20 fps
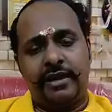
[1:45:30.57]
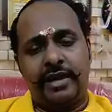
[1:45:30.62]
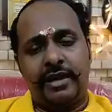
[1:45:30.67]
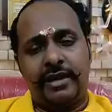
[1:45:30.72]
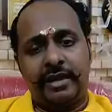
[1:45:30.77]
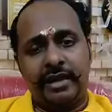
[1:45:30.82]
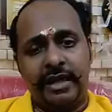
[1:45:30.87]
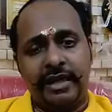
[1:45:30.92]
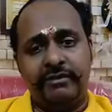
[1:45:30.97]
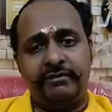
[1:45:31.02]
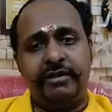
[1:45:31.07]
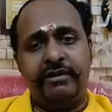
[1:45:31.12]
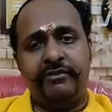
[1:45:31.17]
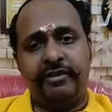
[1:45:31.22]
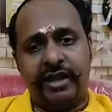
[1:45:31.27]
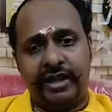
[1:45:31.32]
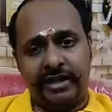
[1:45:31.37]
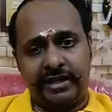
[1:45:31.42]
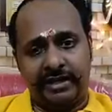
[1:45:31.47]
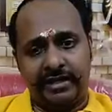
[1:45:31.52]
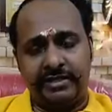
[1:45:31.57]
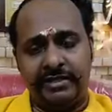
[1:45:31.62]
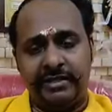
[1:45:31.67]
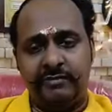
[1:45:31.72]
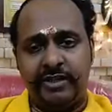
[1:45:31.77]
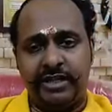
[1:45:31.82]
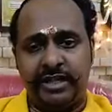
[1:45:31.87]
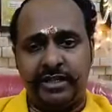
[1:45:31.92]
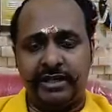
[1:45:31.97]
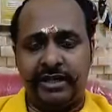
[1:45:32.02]
relieve the faculties
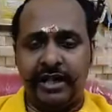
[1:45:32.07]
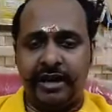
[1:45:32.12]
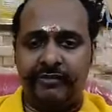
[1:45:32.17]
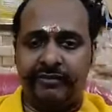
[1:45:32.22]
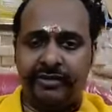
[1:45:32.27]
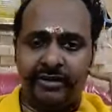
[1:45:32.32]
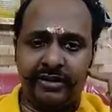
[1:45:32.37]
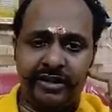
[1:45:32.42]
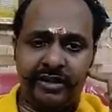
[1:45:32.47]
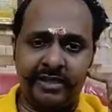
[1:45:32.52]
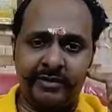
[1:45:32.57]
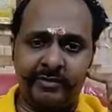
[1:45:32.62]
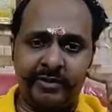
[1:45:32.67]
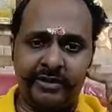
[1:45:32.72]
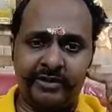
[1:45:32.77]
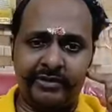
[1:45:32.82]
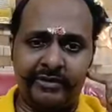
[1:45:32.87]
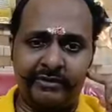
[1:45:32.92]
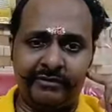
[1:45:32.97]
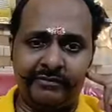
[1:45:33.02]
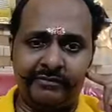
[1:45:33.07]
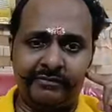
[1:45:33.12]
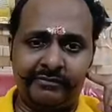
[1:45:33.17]
immediately after the inspection.